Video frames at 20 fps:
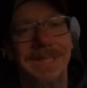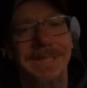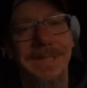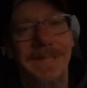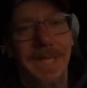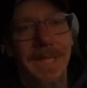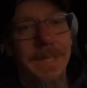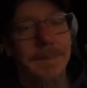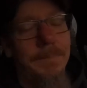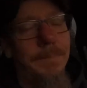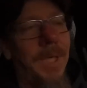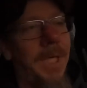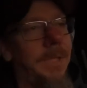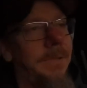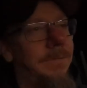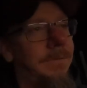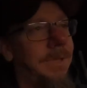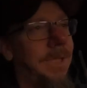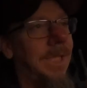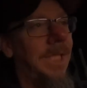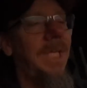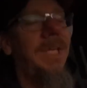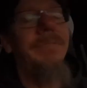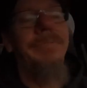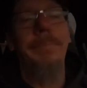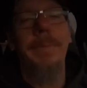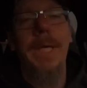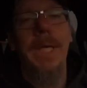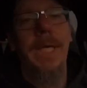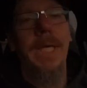the like button,
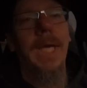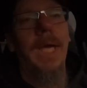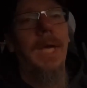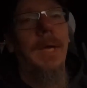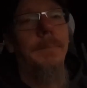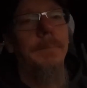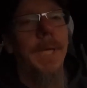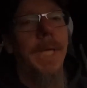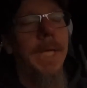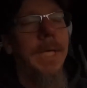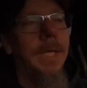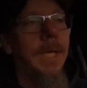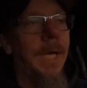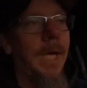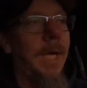leave me a comment.